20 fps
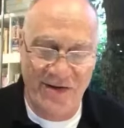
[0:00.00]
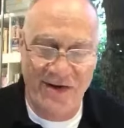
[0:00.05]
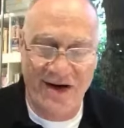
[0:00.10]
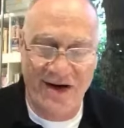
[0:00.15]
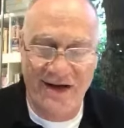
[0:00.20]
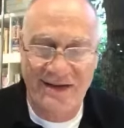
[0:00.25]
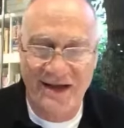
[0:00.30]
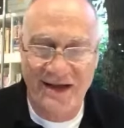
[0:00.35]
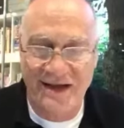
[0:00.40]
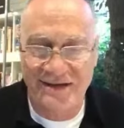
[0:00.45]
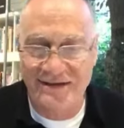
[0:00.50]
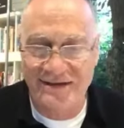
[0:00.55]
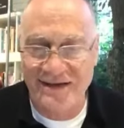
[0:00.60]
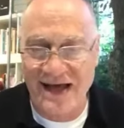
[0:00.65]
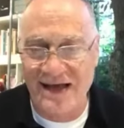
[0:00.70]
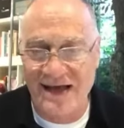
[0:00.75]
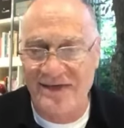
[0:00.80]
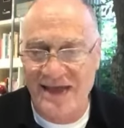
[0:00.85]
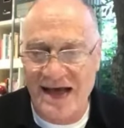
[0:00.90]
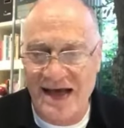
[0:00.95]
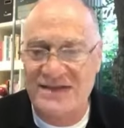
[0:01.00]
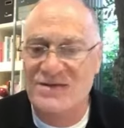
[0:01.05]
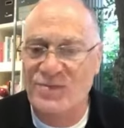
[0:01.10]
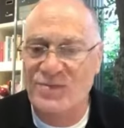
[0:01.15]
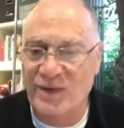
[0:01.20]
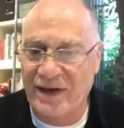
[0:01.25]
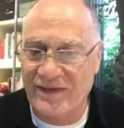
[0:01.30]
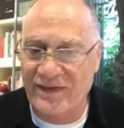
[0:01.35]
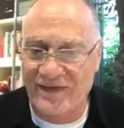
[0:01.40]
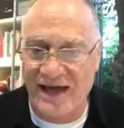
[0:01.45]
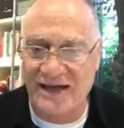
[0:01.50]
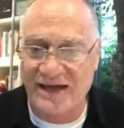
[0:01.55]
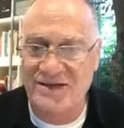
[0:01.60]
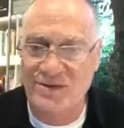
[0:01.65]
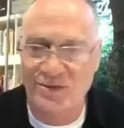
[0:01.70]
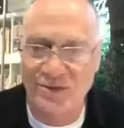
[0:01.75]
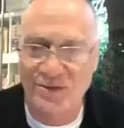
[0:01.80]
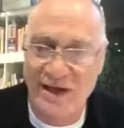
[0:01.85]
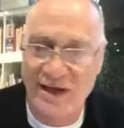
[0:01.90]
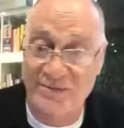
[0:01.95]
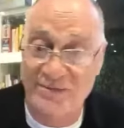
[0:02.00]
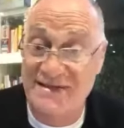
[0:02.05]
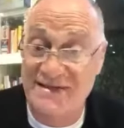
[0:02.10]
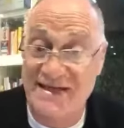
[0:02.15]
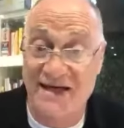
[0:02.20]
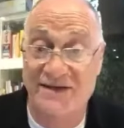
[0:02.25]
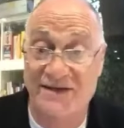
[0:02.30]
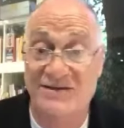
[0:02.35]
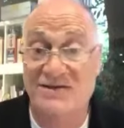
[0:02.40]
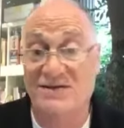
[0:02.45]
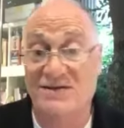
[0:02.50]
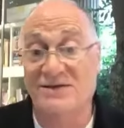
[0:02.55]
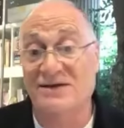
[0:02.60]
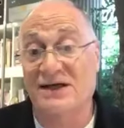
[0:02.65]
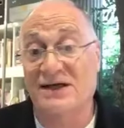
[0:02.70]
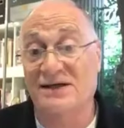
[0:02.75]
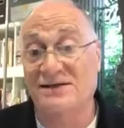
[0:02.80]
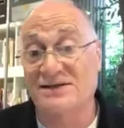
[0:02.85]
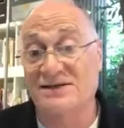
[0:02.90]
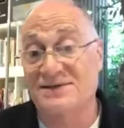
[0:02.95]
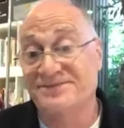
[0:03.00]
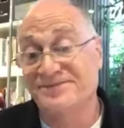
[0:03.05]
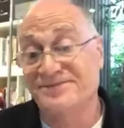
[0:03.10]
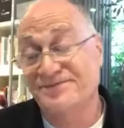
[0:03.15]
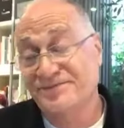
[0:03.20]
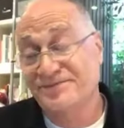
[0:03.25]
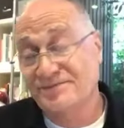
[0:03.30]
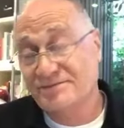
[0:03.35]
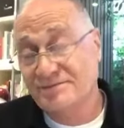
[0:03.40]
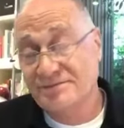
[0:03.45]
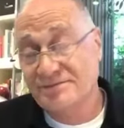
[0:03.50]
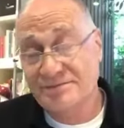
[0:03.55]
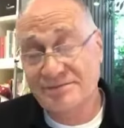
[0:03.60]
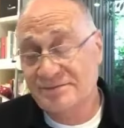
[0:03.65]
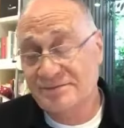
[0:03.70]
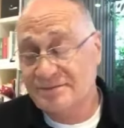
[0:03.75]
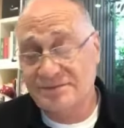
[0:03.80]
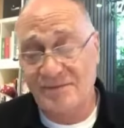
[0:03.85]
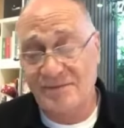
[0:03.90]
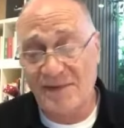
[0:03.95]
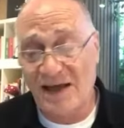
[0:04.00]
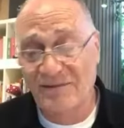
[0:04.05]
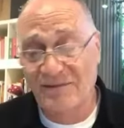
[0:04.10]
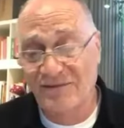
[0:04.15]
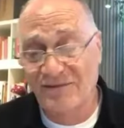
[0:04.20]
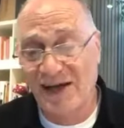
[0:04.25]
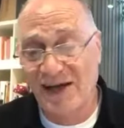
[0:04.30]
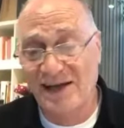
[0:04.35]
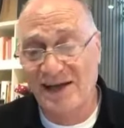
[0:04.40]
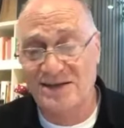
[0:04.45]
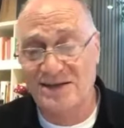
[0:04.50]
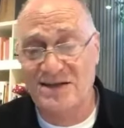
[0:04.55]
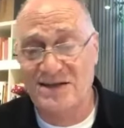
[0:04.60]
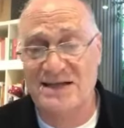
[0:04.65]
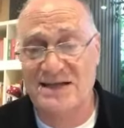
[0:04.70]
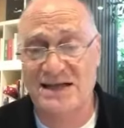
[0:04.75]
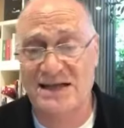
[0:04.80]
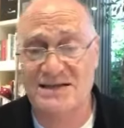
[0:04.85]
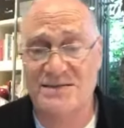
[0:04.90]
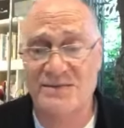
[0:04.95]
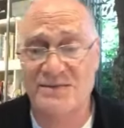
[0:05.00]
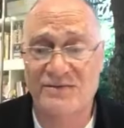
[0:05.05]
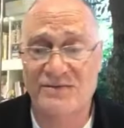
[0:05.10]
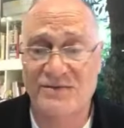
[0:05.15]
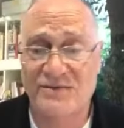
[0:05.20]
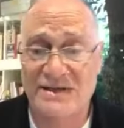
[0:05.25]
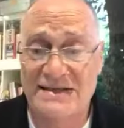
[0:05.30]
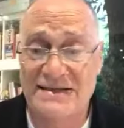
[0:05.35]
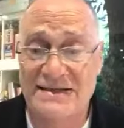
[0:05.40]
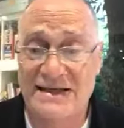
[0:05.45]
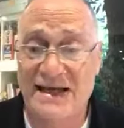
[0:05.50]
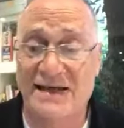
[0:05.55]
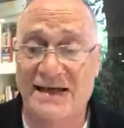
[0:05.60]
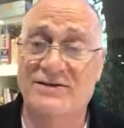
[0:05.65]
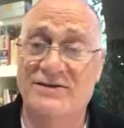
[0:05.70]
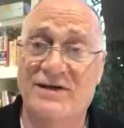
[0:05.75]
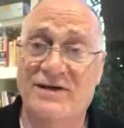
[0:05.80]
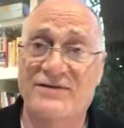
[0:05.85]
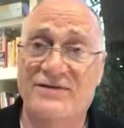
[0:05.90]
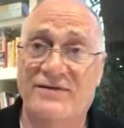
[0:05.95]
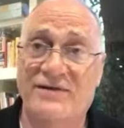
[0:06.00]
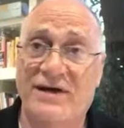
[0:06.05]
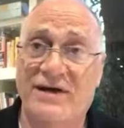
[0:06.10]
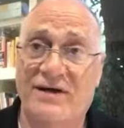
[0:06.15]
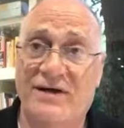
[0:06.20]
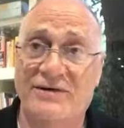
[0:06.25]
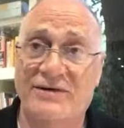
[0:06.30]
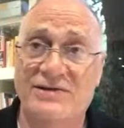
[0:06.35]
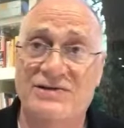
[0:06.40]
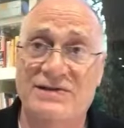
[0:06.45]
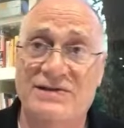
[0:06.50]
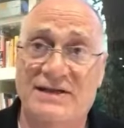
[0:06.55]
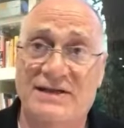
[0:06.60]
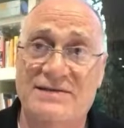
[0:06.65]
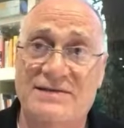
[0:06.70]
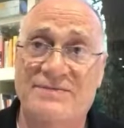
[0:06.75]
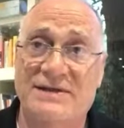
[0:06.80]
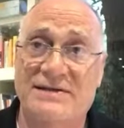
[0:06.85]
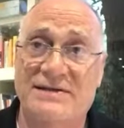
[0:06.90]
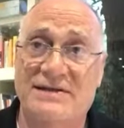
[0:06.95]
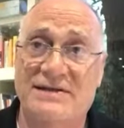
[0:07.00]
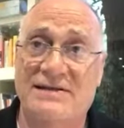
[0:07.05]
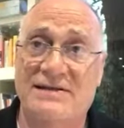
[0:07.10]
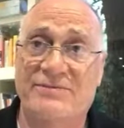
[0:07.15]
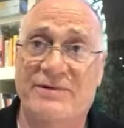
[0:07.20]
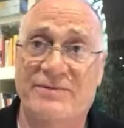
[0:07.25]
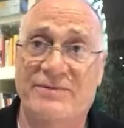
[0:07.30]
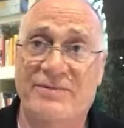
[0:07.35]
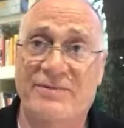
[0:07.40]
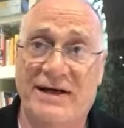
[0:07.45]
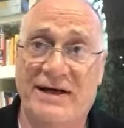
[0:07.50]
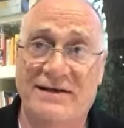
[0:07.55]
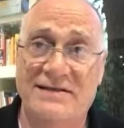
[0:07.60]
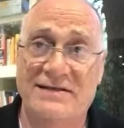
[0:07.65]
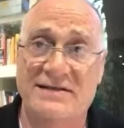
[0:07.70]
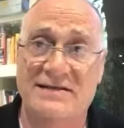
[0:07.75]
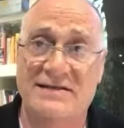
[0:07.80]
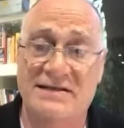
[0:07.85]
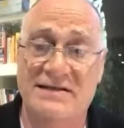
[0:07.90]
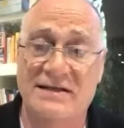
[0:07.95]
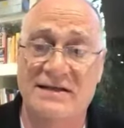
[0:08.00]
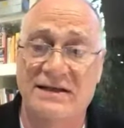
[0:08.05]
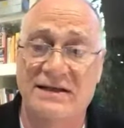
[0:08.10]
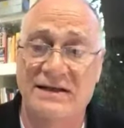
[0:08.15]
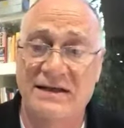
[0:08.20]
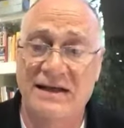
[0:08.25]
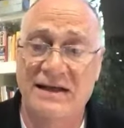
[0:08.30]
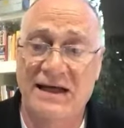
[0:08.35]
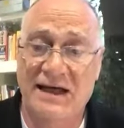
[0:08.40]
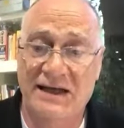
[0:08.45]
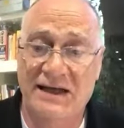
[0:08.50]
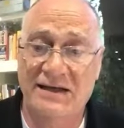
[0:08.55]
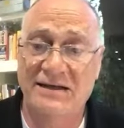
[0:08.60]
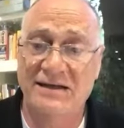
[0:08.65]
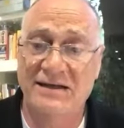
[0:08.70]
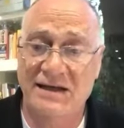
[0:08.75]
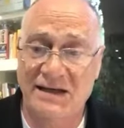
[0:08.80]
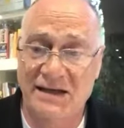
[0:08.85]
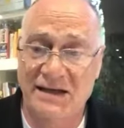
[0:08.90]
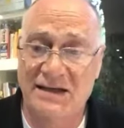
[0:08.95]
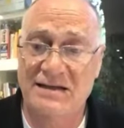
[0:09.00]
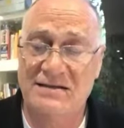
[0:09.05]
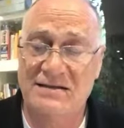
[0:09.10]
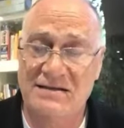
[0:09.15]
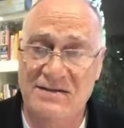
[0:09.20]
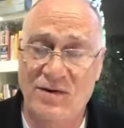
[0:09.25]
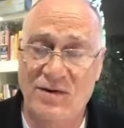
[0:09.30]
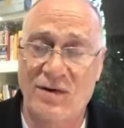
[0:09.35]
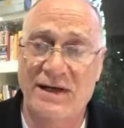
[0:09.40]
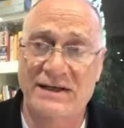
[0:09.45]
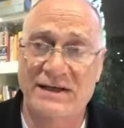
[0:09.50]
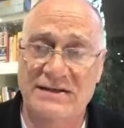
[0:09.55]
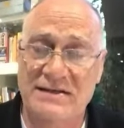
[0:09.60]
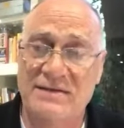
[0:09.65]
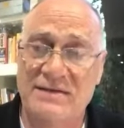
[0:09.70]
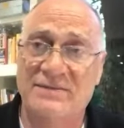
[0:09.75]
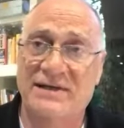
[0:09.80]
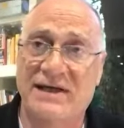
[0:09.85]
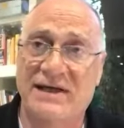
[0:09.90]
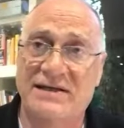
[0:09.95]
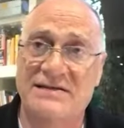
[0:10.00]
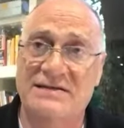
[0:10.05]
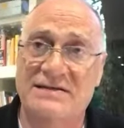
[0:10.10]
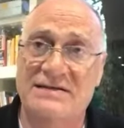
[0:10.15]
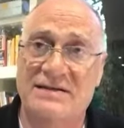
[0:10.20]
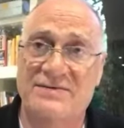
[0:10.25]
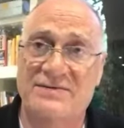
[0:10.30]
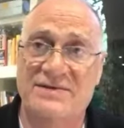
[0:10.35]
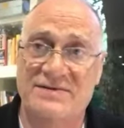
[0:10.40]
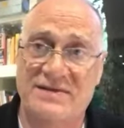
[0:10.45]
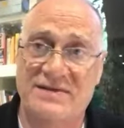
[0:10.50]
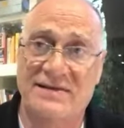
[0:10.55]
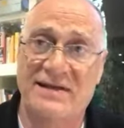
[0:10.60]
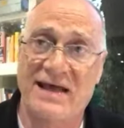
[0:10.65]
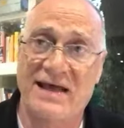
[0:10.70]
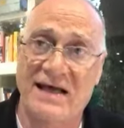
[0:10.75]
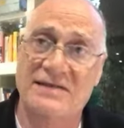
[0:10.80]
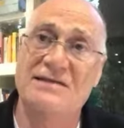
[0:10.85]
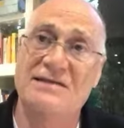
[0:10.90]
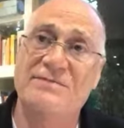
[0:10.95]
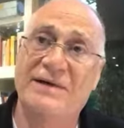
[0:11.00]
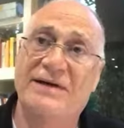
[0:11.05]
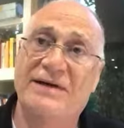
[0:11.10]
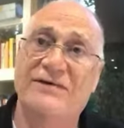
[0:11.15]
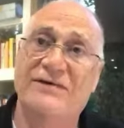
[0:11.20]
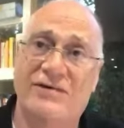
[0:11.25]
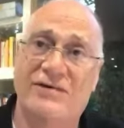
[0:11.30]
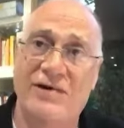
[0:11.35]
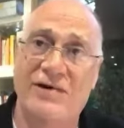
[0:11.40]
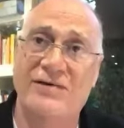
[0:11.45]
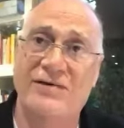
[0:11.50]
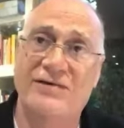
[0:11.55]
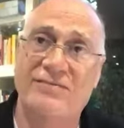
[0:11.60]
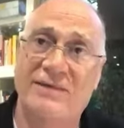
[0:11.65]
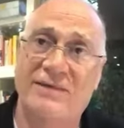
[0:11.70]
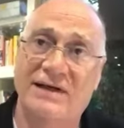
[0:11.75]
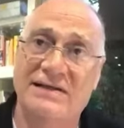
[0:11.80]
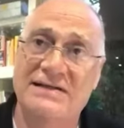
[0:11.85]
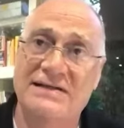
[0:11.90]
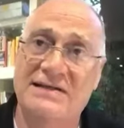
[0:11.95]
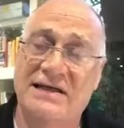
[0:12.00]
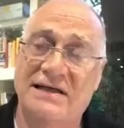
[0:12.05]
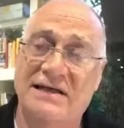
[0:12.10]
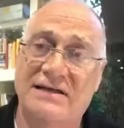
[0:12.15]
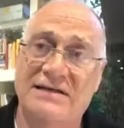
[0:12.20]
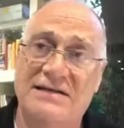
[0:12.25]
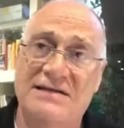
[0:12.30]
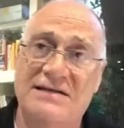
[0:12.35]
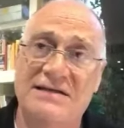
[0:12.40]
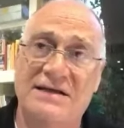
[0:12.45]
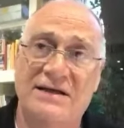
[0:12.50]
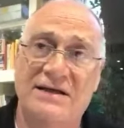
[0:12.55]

I think that's where that all comes down to. And failure just has to be reset. You have to have courage. It has to be deliberate practice. And I think it is quite intimidating sometimes. And that's about the growth mindset, is